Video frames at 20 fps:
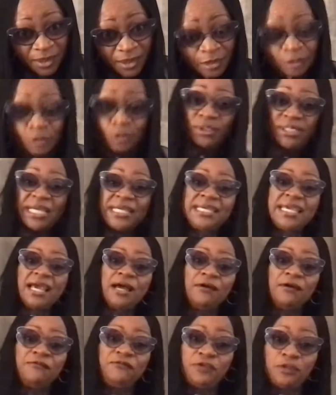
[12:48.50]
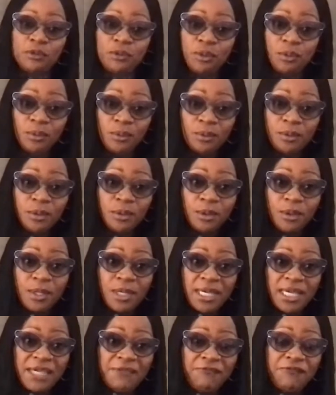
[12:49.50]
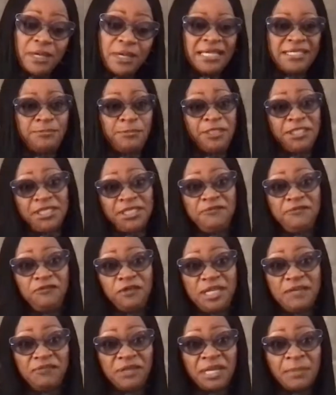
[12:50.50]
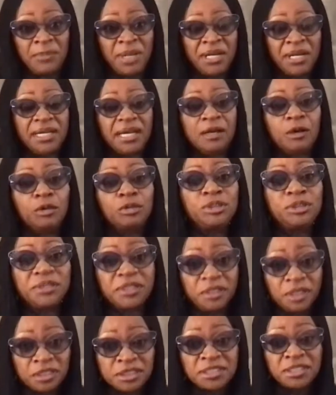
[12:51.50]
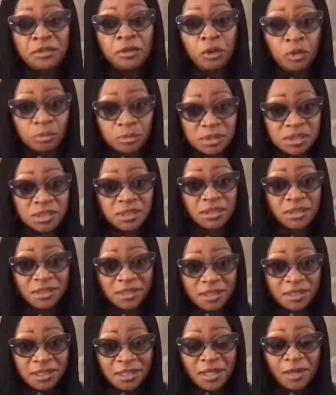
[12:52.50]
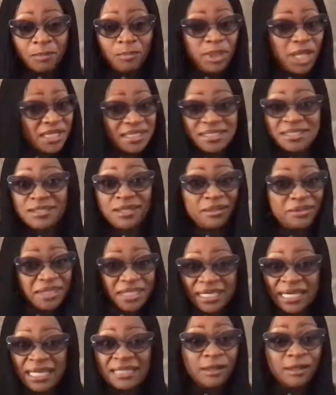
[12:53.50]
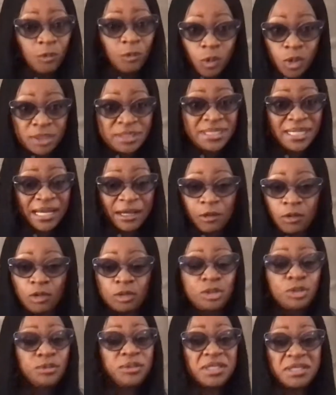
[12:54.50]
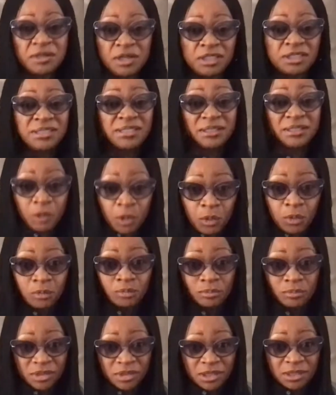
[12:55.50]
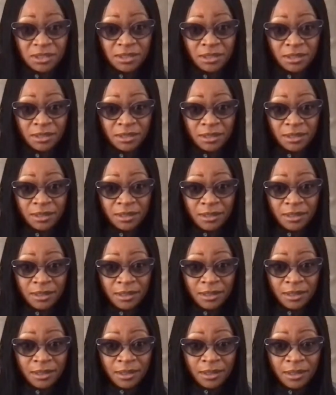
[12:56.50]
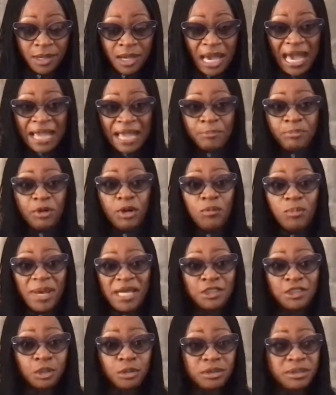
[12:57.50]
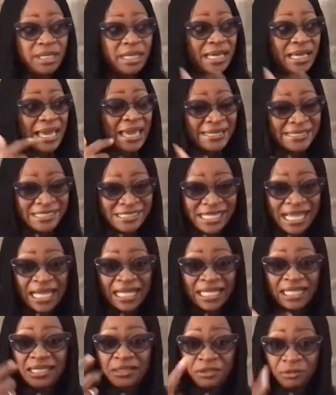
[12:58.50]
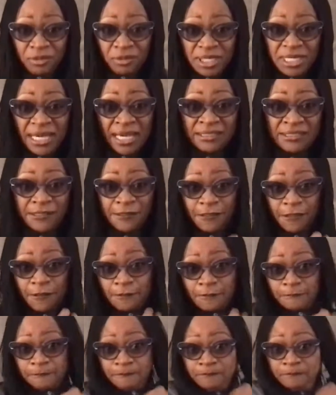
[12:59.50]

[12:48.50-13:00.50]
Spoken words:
to take care of you, especially if you live in America, go to the nursing homes. Blood is not thicker than water. Go to the nursing homes. I broke my shoulder exactly 3 years ago.